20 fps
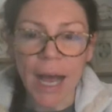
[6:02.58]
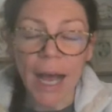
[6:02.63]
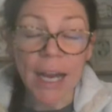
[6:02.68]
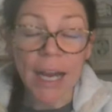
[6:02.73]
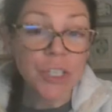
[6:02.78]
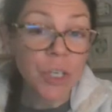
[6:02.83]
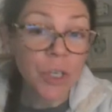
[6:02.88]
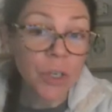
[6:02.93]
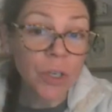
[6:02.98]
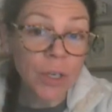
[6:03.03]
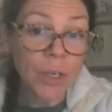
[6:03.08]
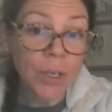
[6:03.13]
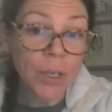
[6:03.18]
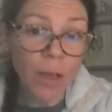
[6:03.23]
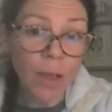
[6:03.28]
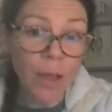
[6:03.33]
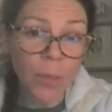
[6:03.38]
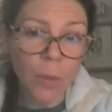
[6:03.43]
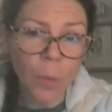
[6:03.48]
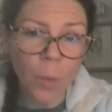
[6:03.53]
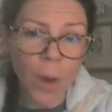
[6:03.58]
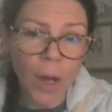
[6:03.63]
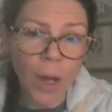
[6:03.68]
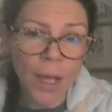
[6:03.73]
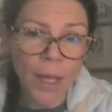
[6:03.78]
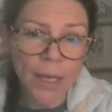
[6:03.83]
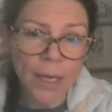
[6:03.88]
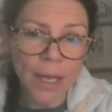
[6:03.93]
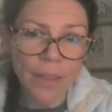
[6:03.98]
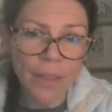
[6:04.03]
I took out the
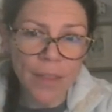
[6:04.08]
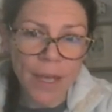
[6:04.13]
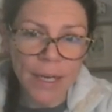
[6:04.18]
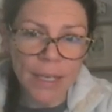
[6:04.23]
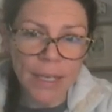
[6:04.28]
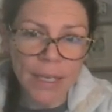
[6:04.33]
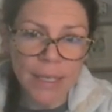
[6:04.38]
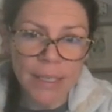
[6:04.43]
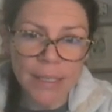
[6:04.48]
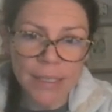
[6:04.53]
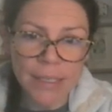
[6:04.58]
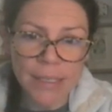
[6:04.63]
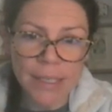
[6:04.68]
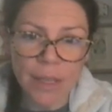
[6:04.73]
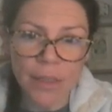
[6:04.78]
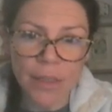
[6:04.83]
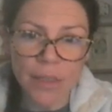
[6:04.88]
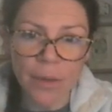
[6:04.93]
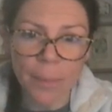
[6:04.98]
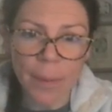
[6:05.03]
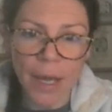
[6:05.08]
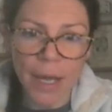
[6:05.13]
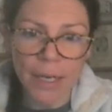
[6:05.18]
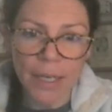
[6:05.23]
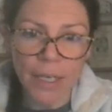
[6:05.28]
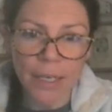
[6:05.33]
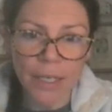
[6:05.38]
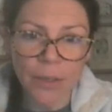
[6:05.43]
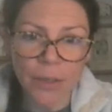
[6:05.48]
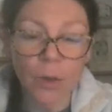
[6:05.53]
one that is the
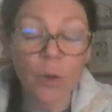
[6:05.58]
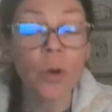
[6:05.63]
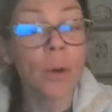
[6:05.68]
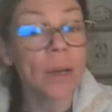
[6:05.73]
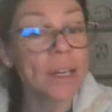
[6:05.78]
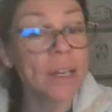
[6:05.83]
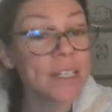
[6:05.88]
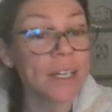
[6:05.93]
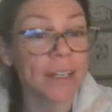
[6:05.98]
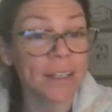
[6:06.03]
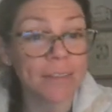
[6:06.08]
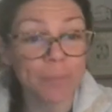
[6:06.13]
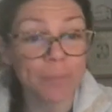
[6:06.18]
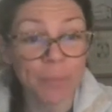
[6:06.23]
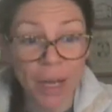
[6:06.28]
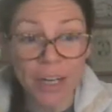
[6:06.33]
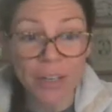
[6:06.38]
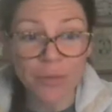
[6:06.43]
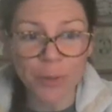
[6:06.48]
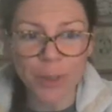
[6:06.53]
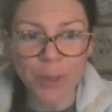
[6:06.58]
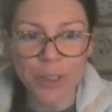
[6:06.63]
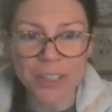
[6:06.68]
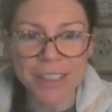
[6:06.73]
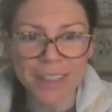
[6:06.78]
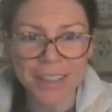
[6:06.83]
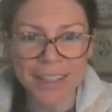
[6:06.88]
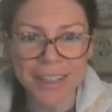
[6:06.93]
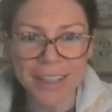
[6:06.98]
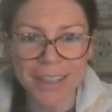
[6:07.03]
body. Oh, no, I didn't. Body 4 is
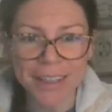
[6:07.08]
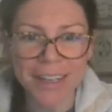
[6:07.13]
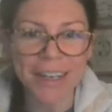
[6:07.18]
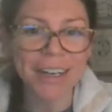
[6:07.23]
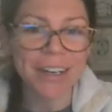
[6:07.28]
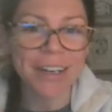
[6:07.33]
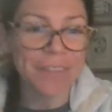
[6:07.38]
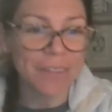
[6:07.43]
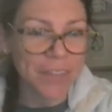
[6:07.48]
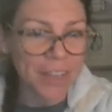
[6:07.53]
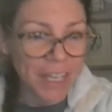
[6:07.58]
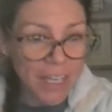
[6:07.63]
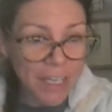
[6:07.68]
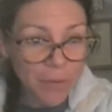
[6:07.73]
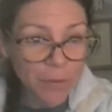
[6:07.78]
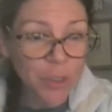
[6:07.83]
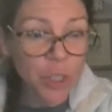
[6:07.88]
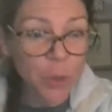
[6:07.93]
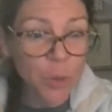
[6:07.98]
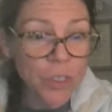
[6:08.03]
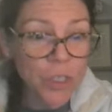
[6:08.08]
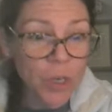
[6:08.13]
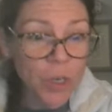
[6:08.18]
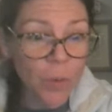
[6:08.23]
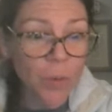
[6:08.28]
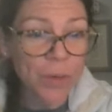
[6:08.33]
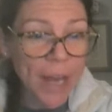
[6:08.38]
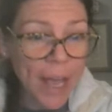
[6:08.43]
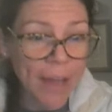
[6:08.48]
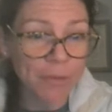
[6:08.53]
still in there. If you
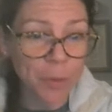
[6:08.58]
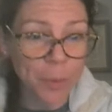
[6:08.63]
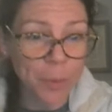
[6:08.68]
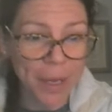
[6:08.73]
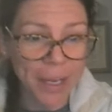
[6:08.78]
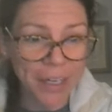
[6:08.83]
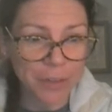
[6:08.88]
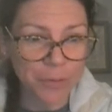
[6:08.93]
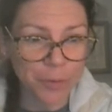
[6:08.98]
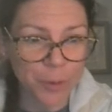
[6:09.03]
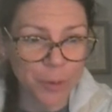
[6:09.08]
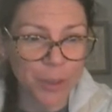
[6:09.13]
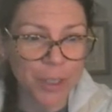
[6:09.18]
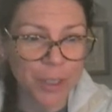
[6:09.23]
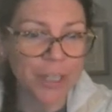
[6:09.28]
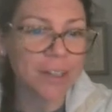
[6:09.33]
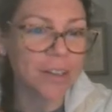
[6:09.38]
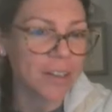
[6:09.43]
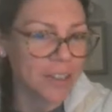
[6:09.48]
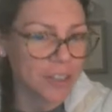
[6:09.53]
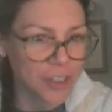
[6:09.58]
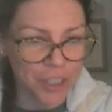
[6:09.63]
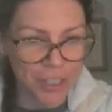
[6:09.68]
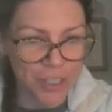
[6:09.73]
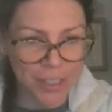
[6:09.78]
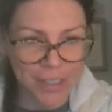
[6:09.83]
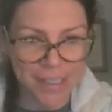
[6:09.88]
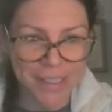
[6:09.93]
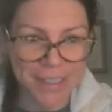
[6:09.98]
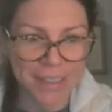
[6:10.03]
don't have a body 4,
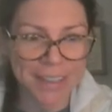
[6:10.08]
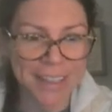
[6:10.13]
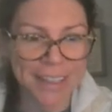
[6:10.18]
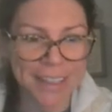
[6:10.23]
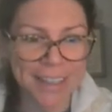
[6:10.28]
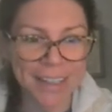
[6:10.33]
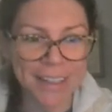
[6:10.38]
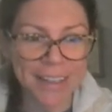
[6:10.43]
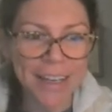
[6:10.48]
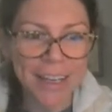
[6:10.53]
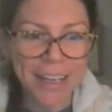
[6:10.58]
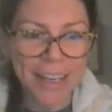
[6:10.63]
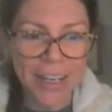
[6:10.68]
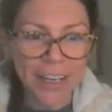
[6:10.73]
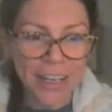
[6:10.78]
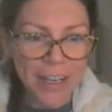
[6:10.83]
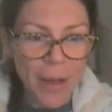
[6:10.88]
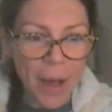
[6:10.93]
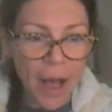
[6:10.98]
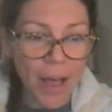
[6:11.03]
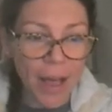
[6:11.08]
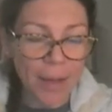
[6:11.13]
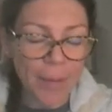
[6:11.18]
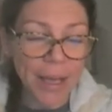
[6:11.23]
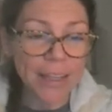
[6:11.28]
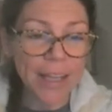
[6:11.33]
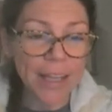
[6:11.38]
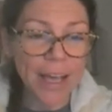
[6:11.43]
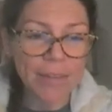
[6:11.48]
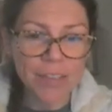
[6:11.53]
just delete it.
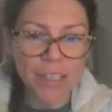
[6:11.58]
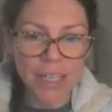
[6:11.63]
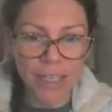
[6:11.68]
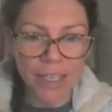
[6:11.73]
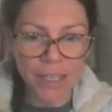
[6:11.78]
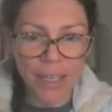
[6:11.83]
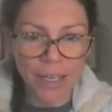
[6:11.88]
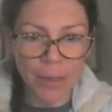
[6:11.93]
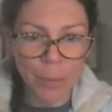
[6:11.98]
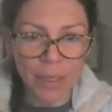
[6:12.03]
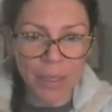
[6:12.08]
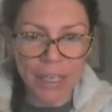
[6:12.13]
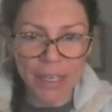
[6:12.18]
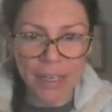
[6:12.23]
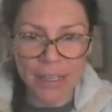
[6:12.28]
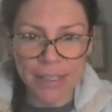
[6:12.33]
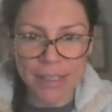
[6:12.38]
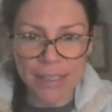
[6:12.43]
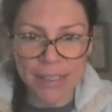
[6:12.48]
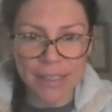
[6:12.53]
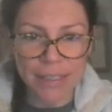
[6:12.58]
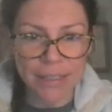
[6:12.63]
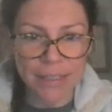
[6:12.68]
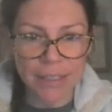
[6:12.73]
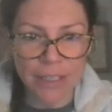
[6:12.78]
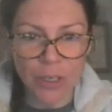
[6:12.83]
I left it in there because,